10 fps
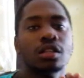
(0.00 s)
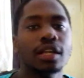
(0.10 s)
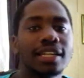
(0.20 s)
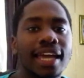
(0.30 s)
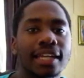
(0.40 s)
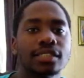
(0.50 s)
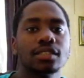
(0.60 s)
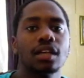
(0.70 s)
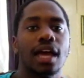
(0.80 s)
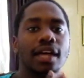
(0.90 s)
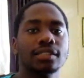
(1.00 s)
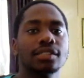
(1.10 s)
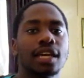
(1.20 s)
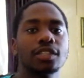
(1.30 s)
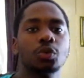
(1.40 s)
The next
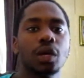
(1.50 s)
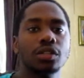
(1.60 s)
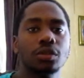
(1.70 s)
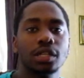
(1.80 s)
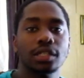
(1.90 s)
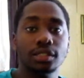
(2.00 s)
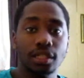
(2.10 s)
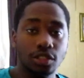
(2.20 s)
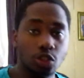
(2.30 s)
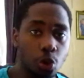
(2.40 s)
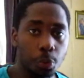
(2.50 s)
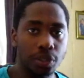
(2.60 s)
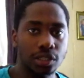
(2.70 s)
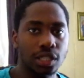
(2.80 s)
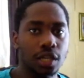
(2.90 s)
exercise we are doing, it's a
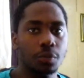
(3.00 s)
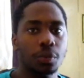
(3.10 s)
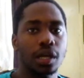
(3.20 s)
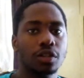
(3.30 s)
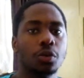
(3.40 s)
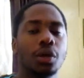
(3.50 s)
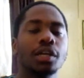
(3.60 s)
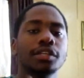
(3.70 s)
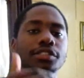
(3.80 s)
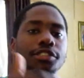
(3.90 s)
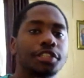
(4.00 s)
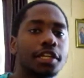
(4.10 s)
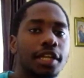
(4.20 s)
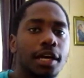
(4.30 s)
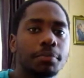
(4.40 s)
superset. We are doing
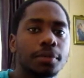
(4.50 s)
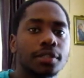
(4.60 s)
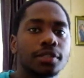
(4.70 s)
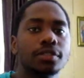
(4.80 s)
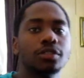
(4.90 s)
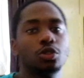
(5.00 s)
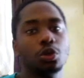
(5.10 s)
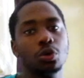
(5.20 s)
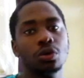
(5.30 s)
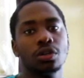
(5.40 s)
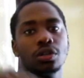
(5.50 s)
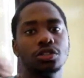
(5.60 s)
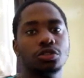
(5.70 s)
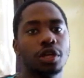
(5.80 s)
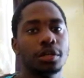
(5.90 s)
chin up to
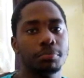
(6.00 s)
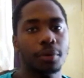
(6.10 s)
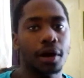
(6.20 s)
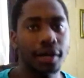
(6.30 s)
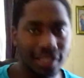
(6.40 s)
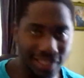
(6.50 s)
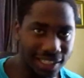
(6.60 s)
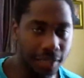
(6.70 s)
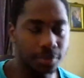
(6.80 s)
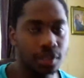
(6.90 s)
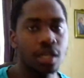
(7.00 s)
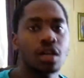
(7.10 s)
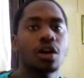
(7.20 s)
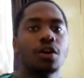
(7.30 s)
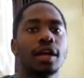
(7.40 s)
straight bar dips.
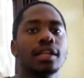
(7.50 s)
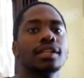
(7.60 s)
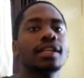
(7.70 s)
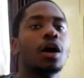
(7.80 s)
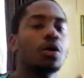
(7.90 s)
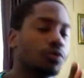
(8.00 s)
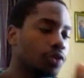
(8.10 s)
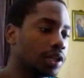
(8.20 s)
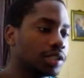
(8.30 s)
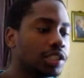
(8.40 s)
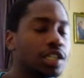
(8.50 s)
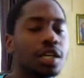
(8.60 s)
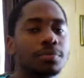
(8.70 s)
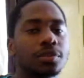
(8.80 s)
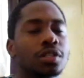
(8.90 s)
Alright, now for the chin
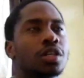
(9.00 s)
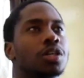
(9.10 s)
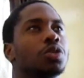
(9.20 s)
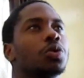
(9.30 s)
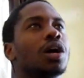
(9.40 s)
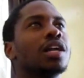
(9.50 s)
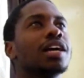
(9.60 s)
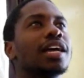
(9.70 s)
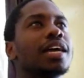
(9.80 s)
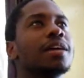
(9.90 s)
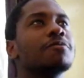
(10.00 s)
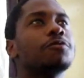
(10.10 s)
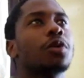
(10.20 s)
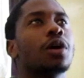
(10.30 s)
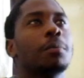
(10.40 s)
ups, you wanna aim
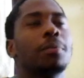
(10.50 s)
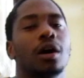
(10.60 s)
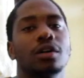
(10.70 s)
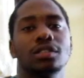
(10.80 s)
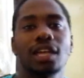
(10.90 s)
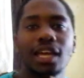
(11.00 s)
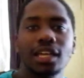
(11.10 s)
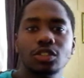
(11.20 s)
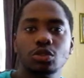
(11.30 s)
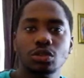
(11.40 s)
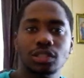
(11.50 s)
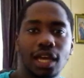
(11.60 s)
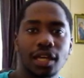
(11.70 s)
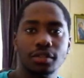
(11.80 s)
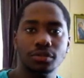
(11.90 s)
for about 8 to
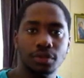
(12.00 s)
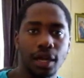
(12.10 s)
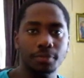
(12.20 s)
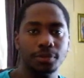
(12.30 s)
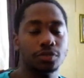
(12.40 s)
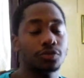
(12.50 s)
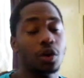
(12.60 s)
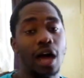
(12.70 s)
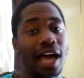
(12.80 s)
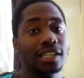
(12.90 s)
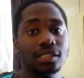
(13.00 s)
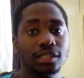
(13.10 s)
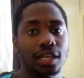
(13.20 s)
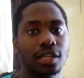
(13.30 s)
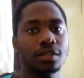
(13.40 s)
10 reps. For I
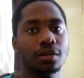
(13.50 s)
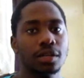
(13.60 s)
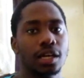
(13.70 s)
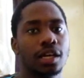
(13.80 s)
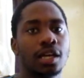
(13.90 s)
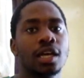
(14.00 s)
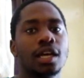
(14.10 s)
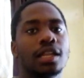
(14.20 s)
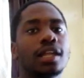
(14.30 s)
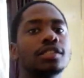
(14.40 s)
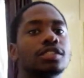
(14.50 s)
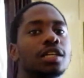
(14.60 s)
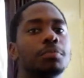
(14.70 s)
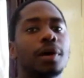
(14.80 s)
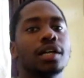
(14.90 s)
did 10, okay? And then
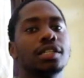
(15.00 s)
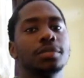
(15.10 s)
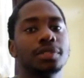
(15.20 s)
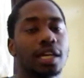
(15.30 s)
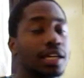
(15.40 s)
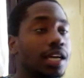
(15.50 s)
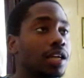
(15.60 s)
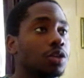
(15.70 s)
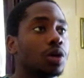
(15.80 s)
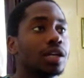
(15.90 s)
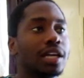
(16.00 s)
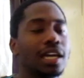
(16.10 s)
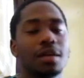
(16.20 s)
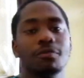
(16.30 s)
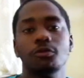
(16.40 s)
straight bar dips, again, you wanna
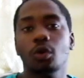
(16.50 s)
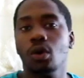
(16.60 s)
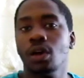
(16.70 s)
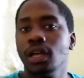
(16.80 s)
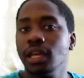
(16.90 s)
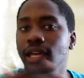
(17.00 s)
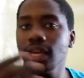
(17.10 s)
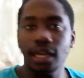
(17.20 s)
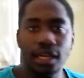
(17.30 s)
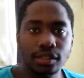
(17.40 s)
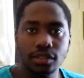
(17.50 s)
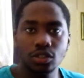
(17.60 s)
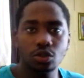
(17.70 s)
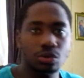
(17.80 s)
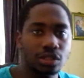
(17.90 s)
aim for 8
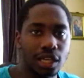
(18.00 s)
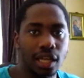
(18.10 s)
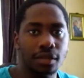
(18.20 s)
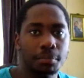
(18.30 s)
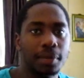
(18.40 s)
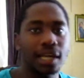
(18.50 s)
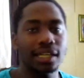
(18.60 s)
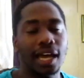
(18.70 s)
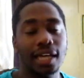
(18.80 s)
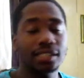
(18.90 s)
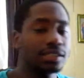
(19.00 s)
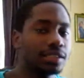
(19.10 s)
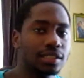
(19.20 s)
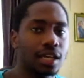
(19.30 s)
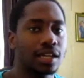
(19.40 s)
to 10, but I
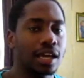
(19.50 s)
did 10.